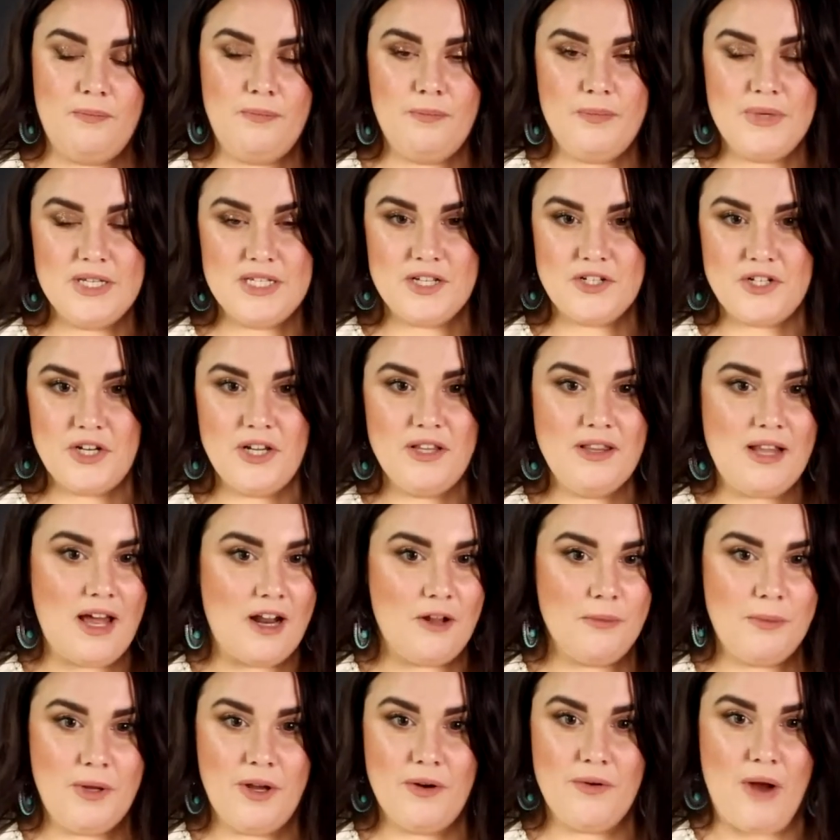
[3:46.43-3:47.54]
position,
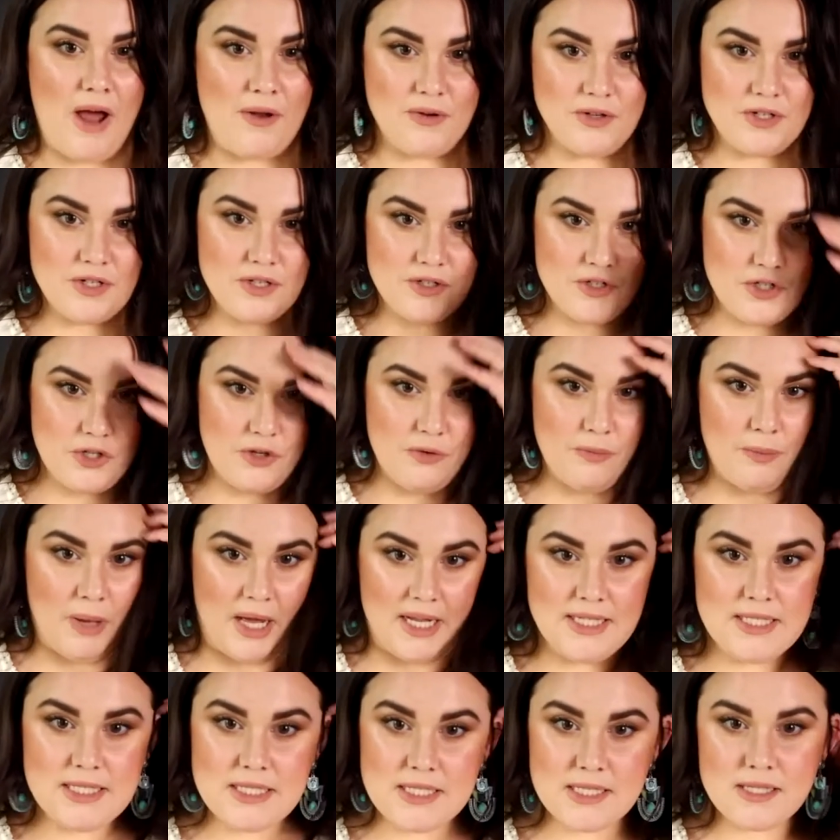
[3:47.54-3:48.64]
that'll be around 2
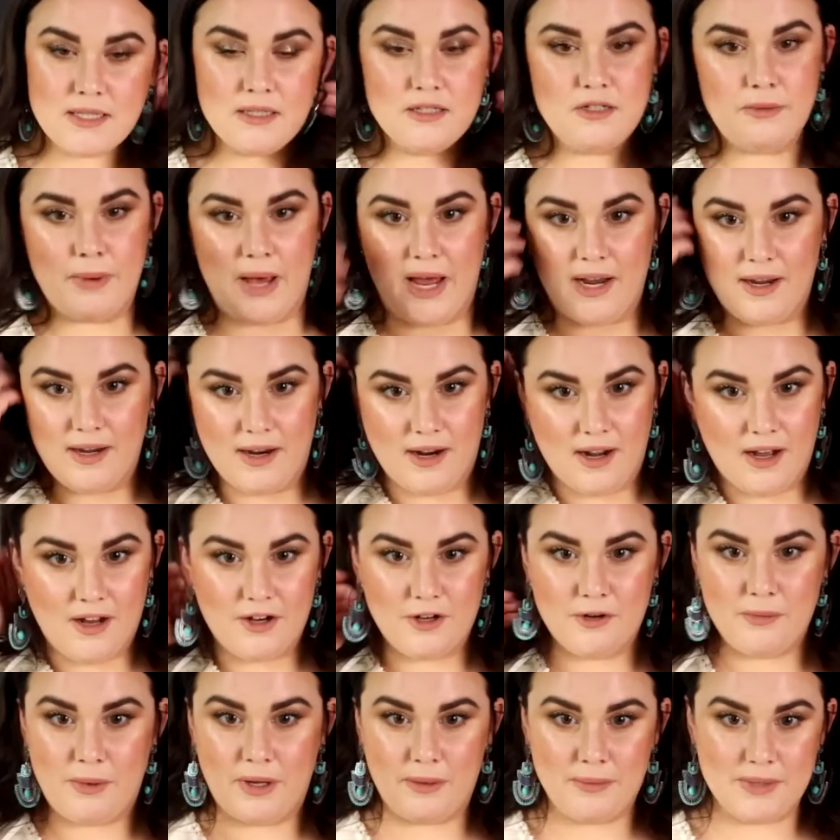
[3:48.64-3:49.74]
months, depending on
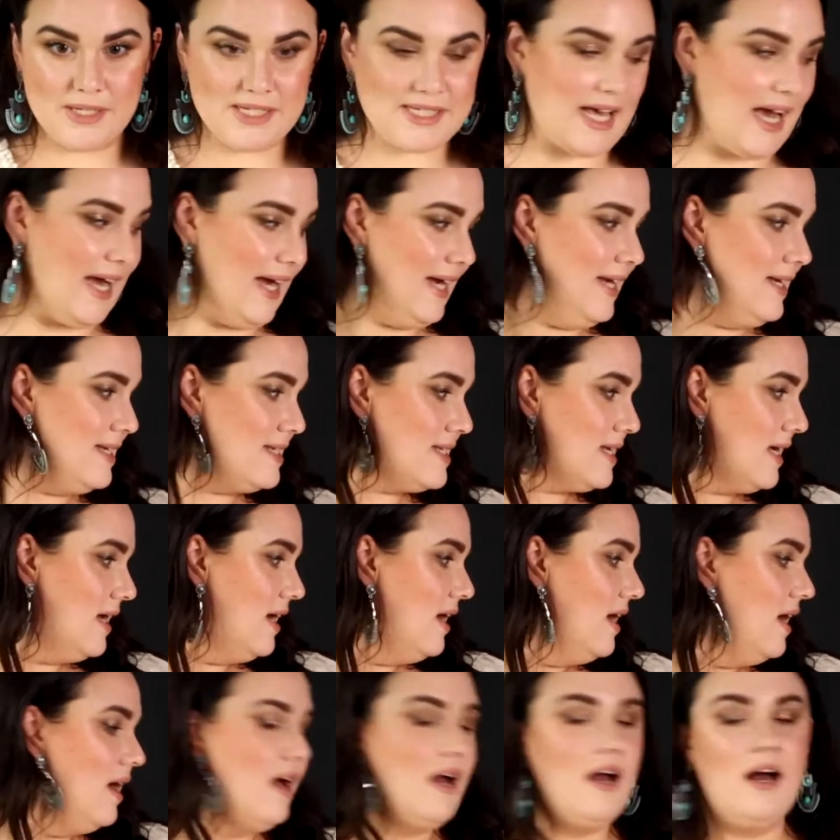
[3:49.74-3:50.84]
your baby's height.
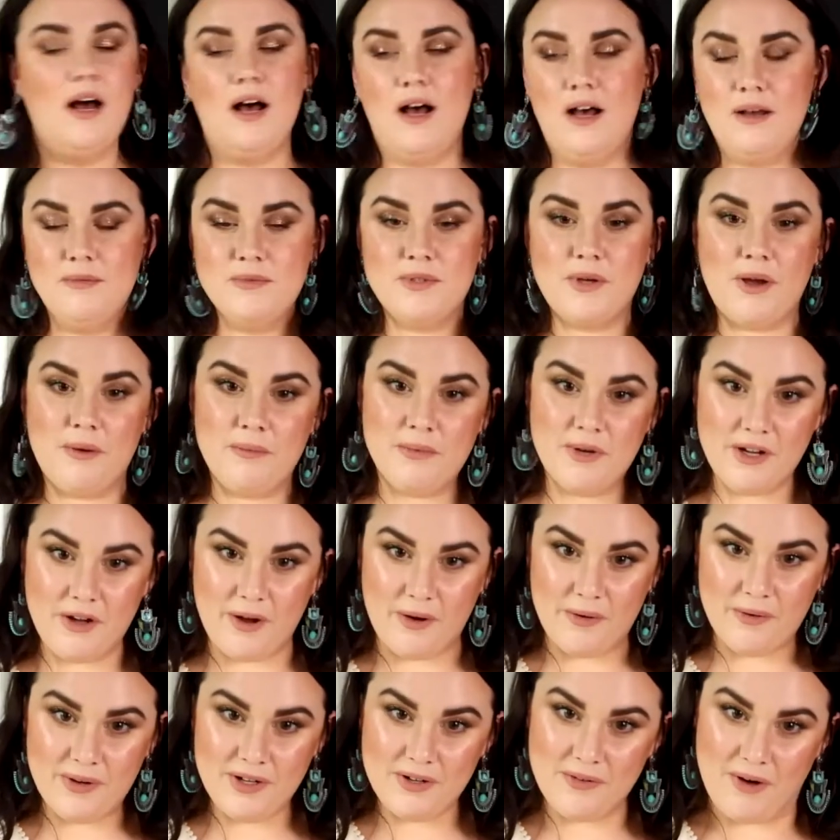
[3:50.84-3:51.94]
So I'm going to
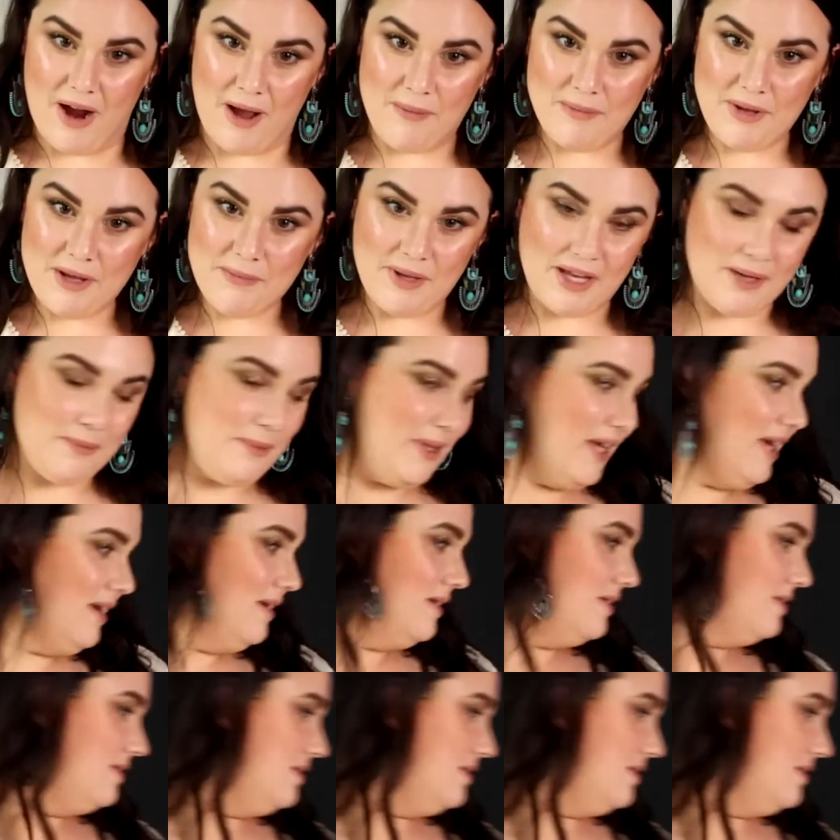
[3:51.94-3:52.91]
go and grab my baby.